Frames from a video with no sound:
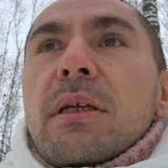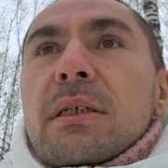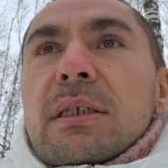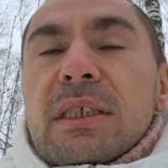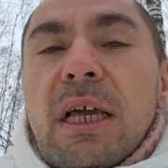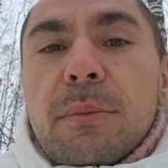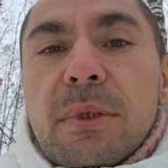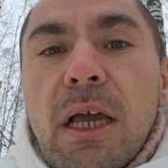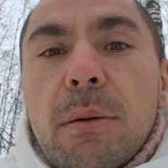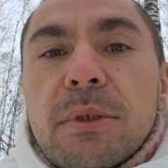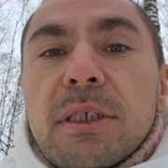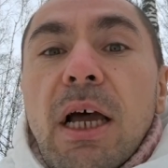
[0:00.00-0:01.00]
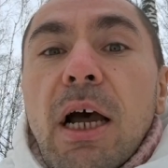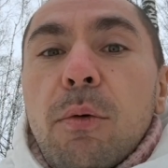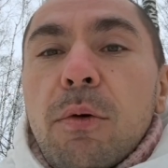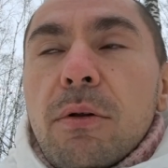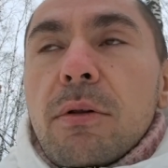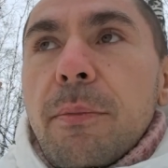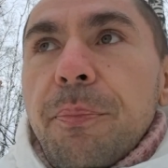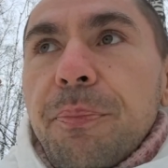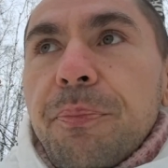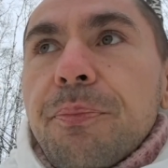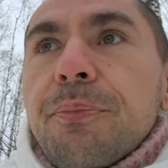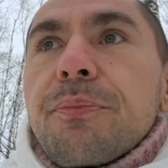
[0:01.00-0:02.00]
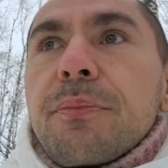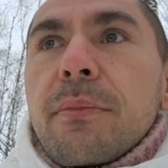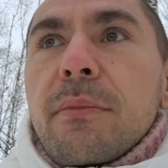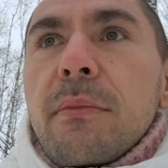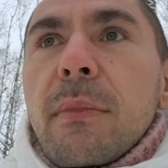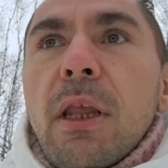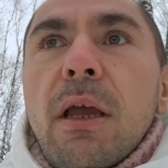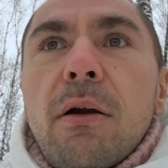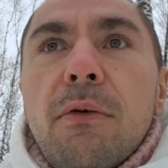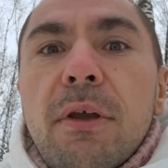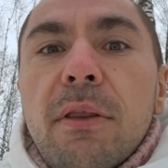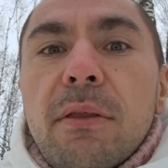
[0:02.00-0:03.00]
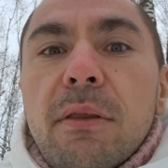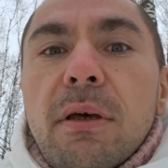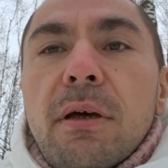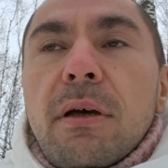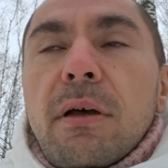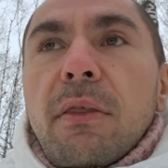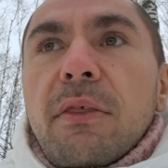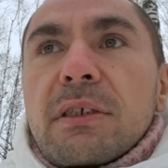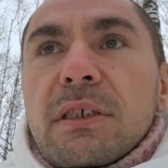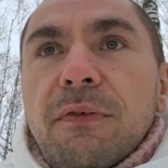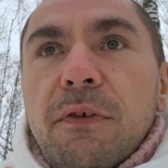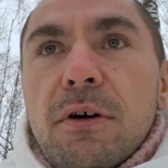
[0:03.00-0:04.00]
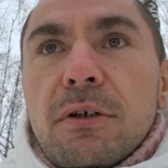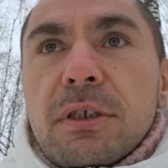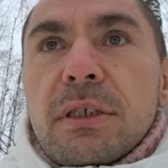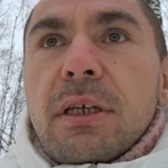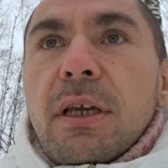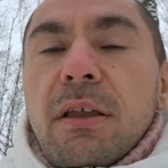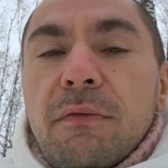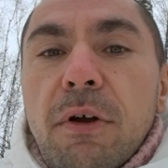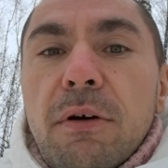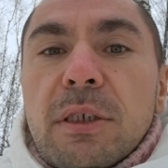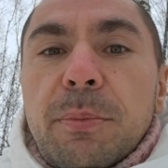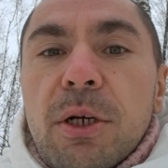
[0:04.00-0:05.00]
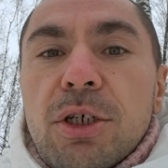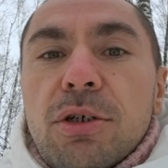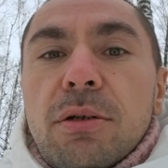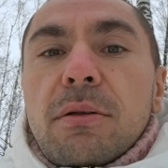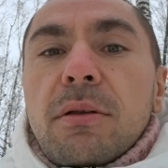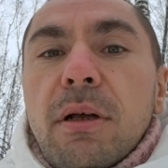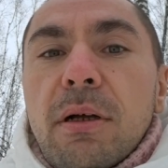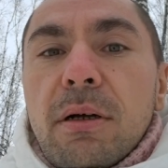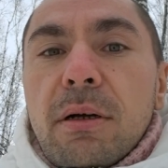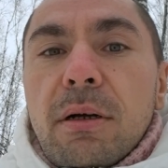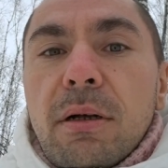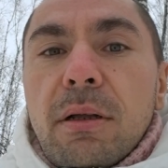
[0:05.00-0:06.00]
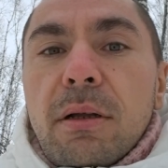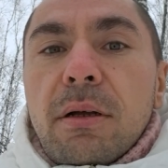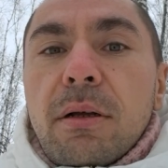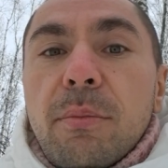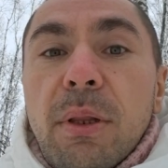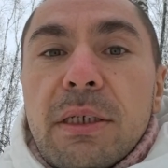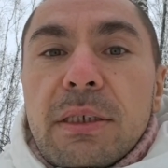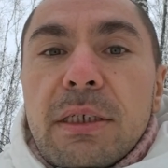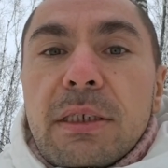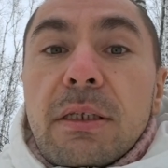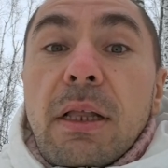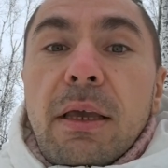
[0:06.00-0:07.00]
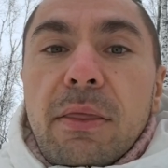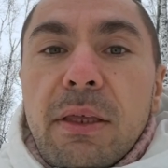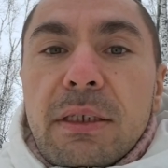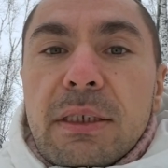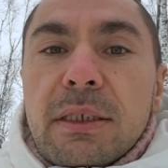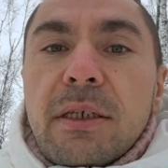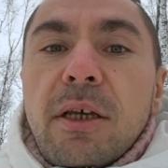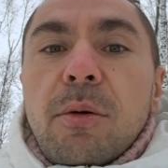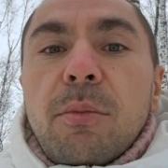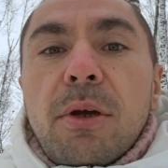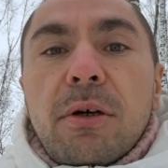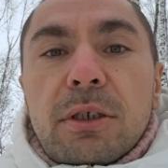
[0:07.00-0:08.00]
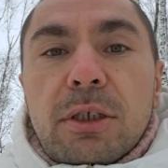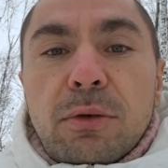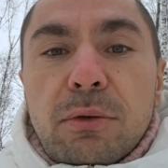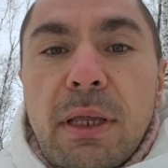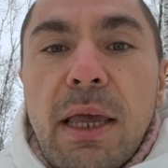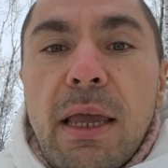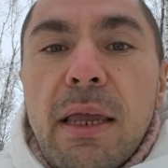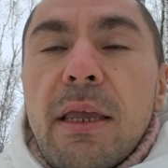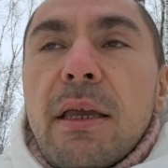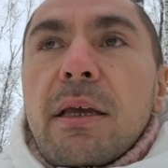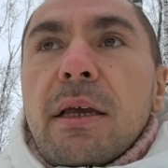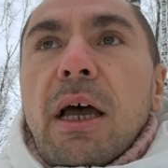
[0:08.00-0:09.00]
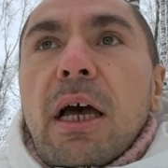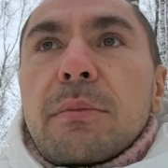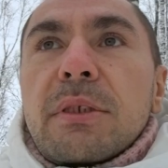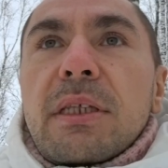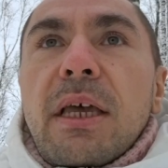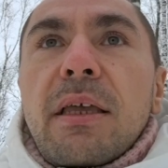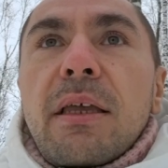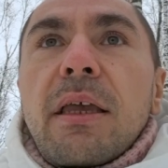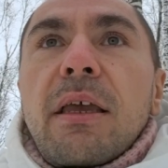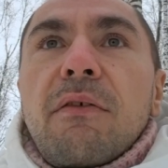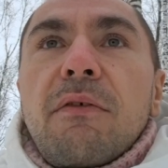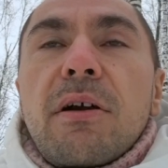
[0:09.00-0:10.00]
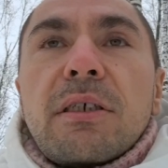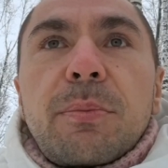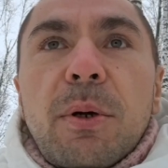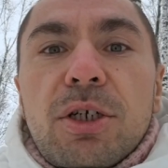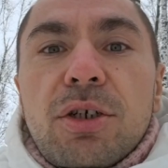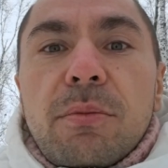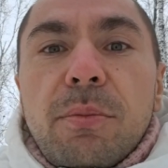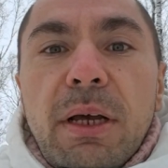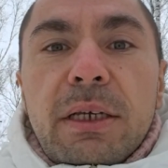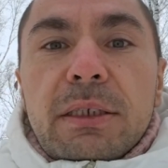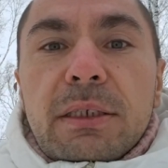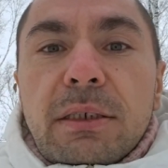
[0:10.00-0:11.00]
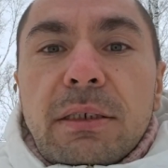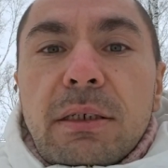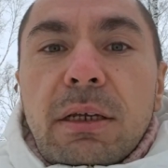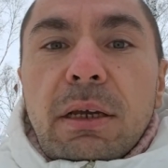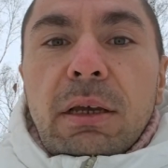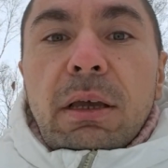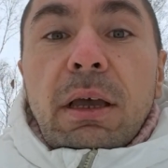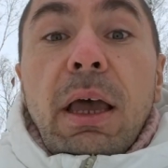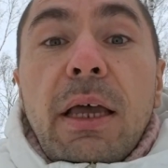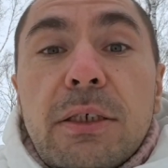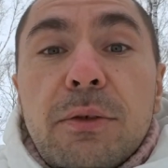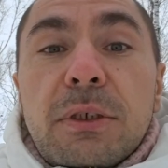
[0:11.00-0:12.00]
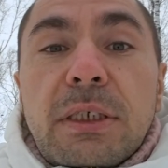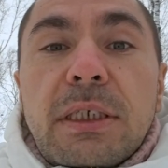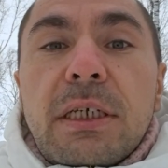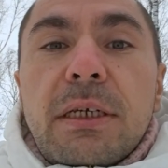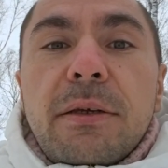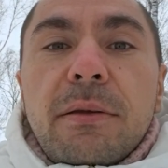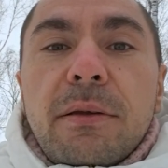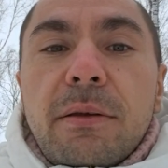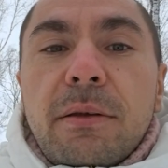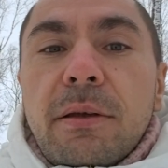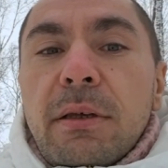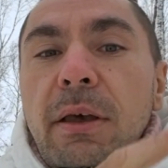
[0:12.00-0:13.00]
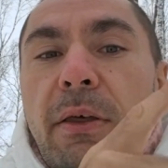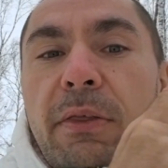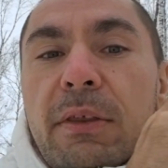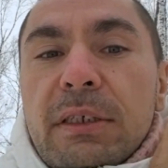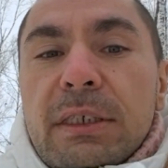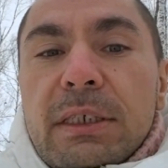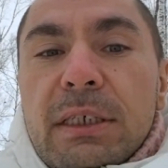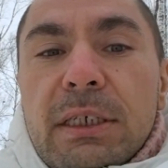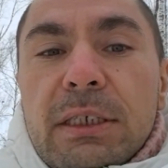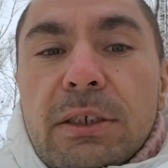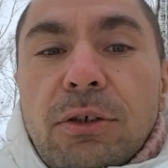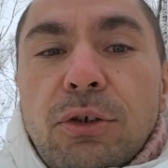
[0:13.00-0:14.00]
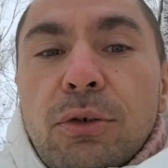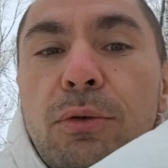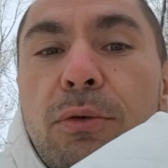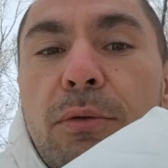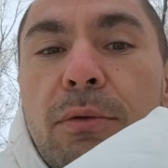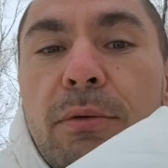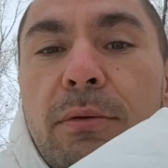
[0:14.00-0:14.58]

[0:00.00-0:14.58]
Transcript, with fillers: sometimes I will read uh, this verse in very special uh, places like this because today I'm staying in very special place. As you see, this is two